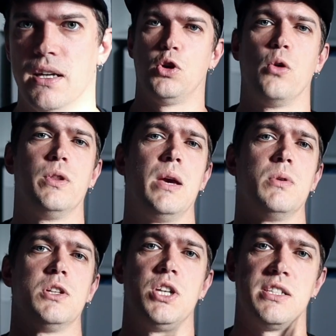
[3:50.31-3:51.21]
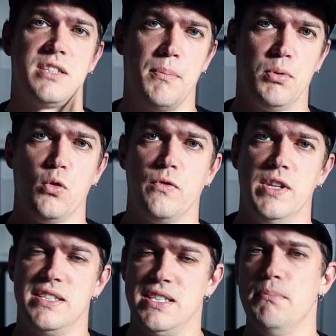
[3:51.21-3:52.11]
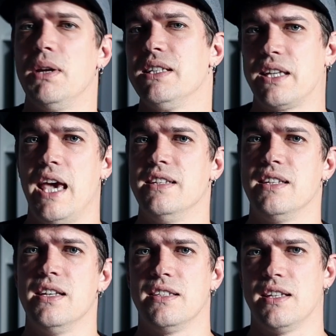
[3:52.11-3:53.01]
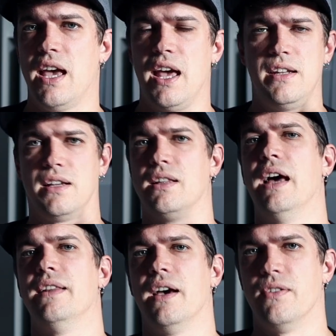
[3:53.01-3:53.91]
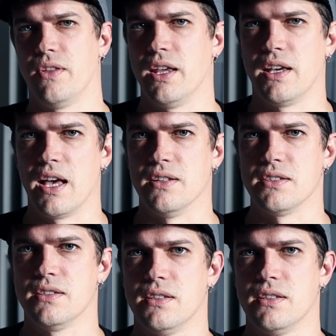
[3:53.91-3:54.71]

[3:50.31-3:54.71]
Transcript: so they will just approve the simplest cases and decline everything else.